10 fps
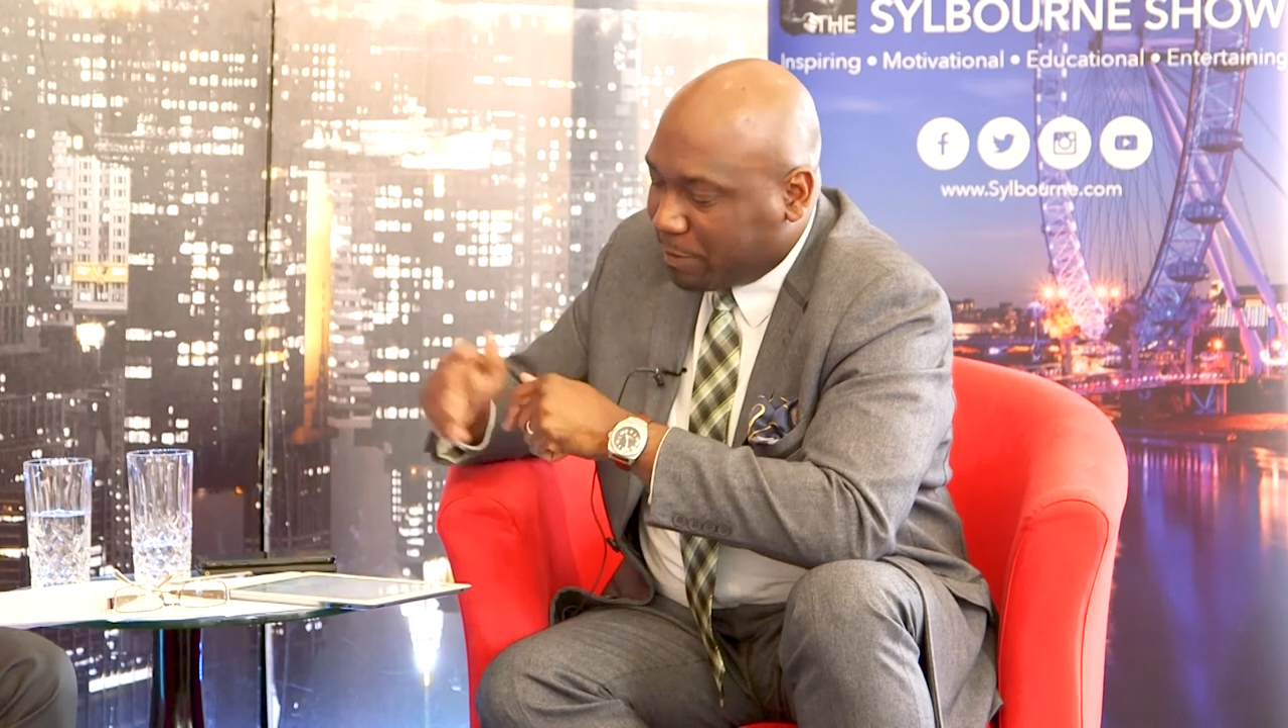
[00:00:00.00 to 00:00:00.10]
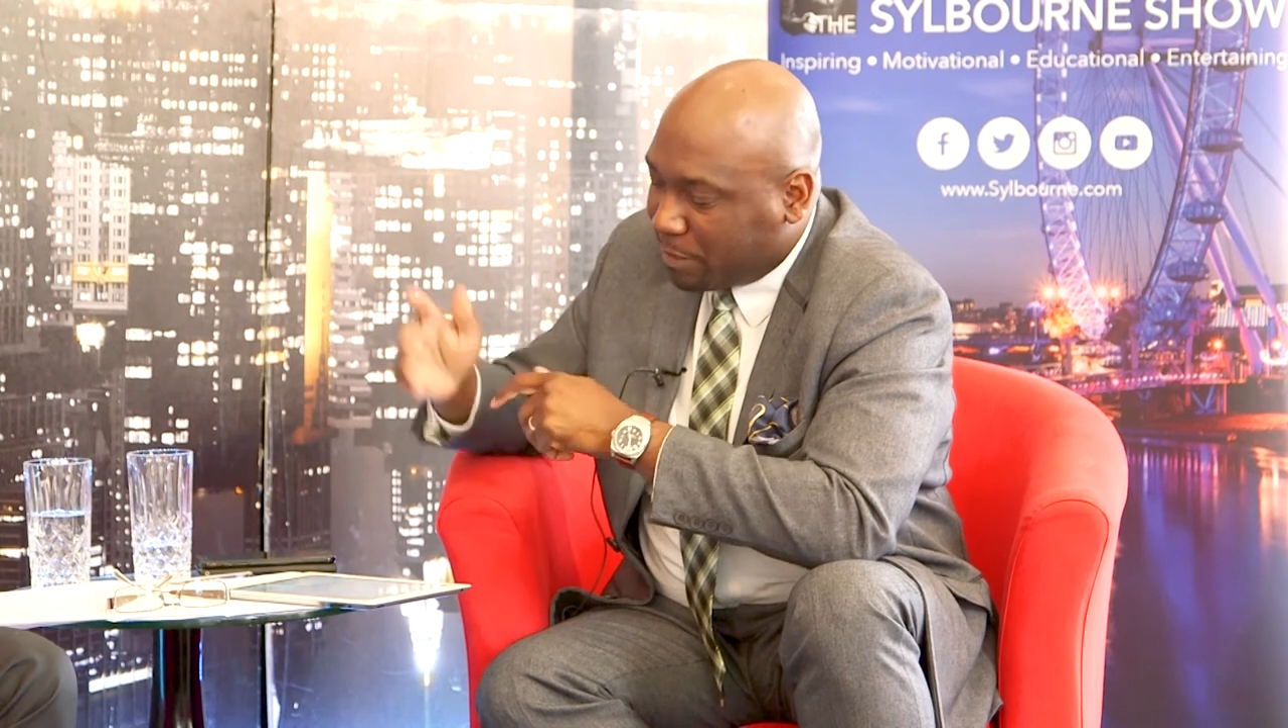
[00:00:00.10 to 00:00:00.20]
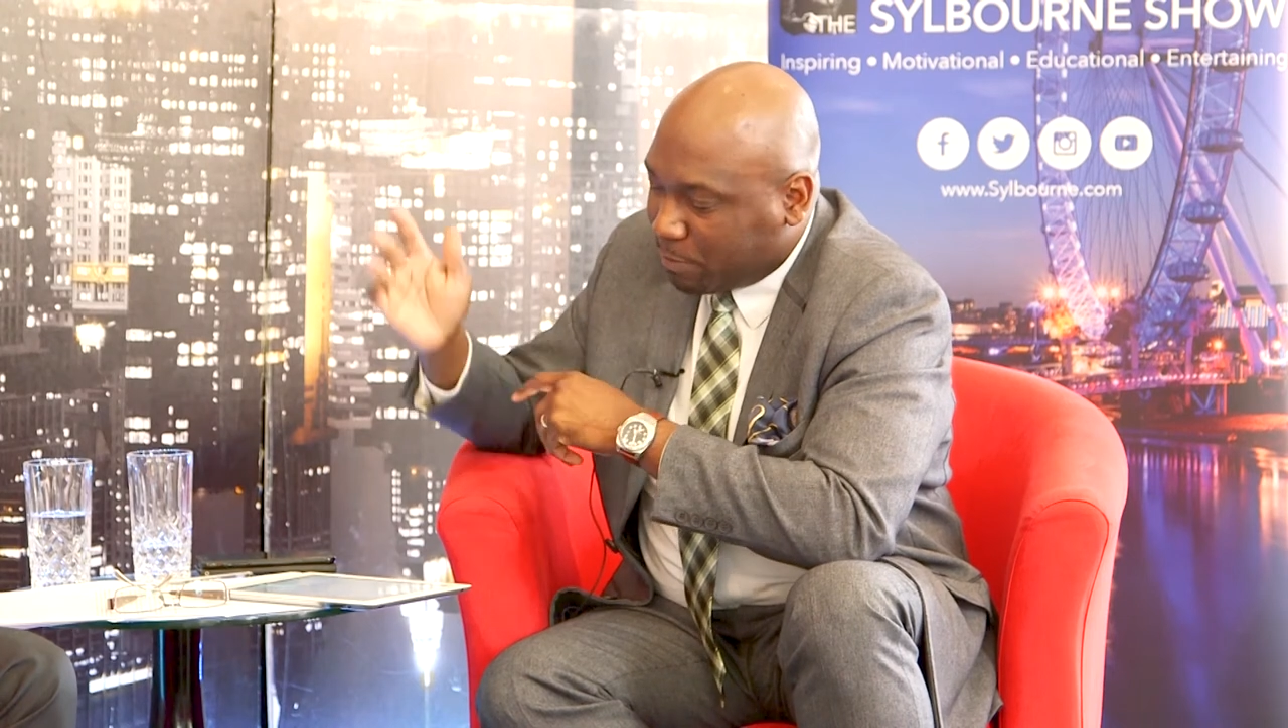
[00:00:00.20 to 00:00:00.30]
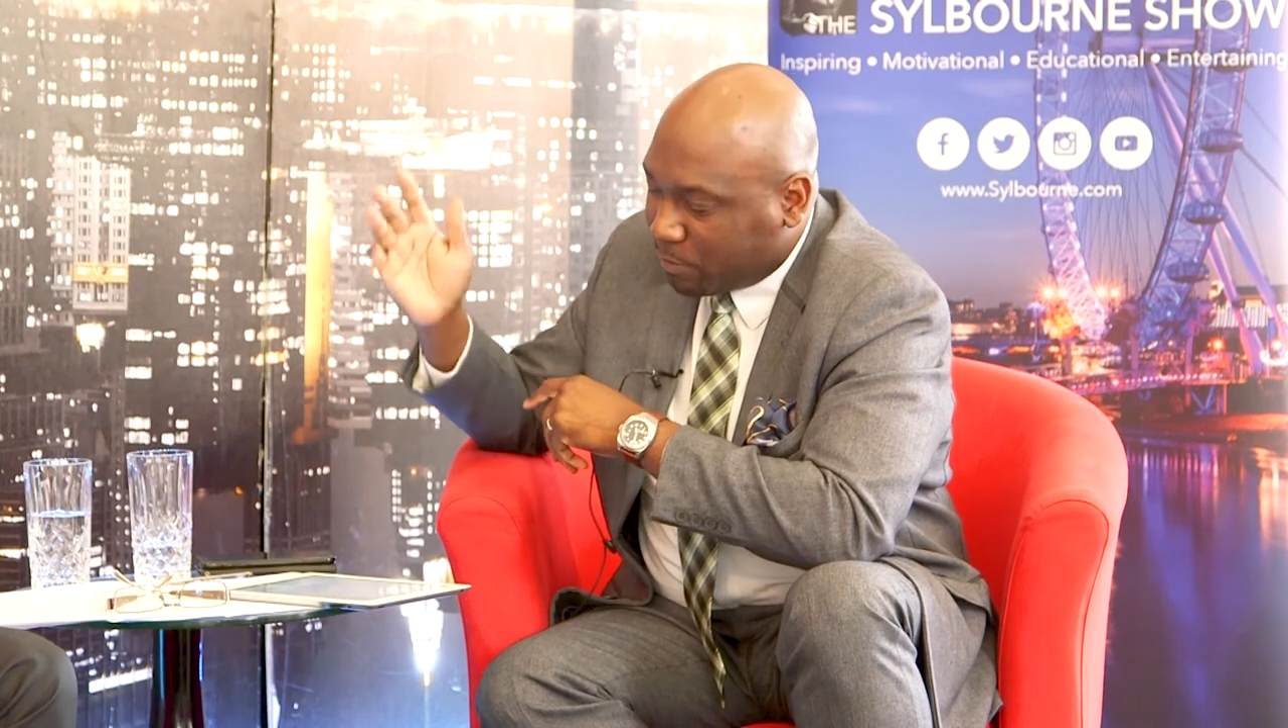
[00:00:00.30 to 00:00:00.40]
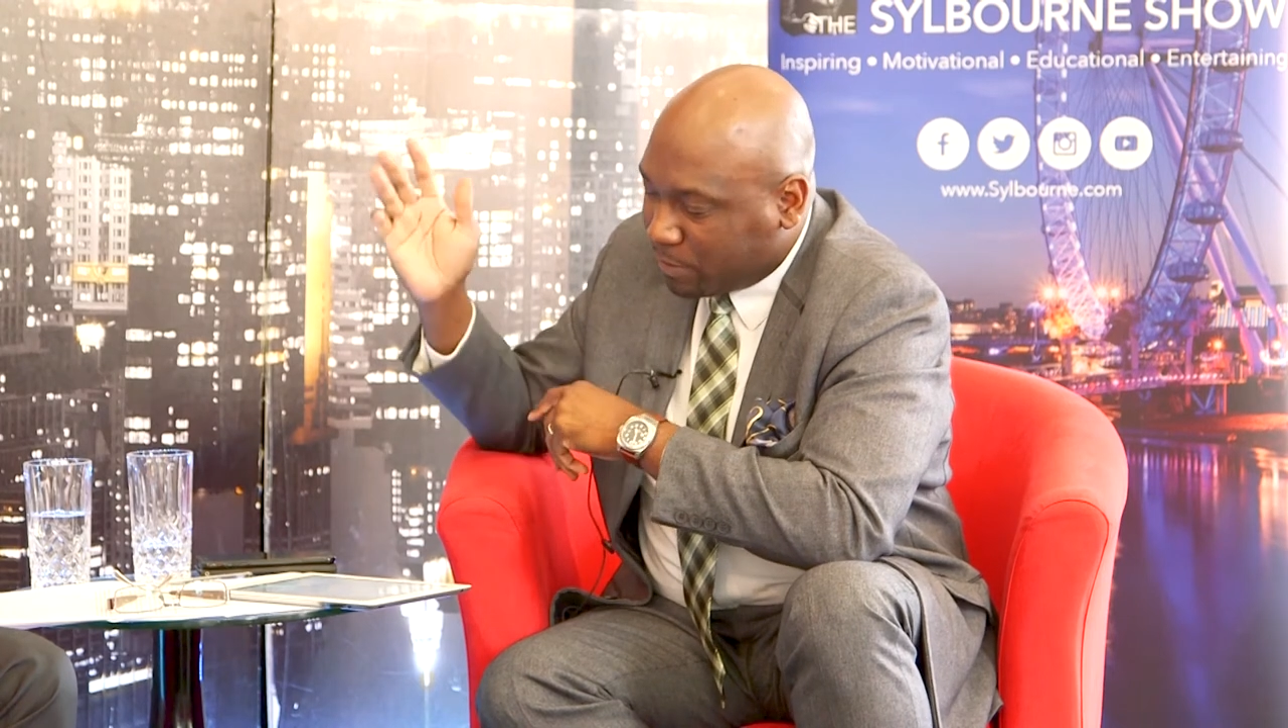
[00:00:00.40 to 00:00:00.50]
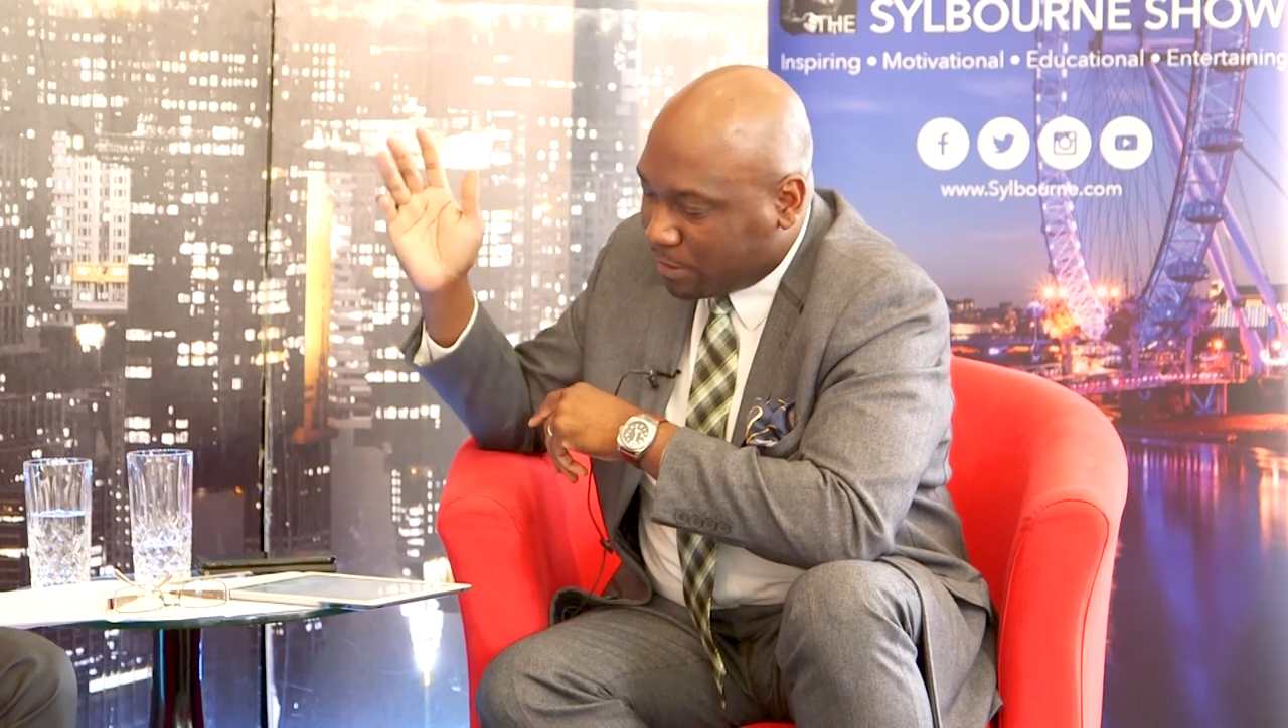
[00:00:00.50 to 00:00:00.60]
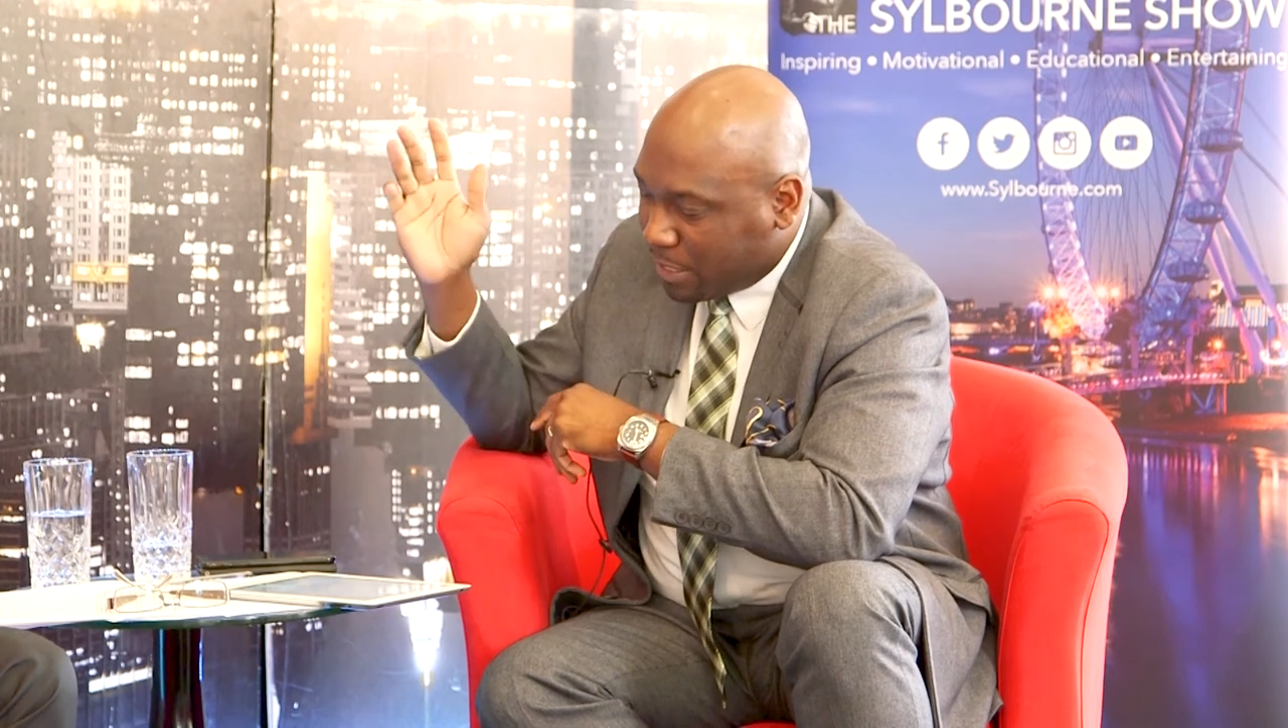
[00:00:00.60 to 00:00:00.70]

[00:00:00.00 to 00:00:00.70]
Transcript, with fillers: bit about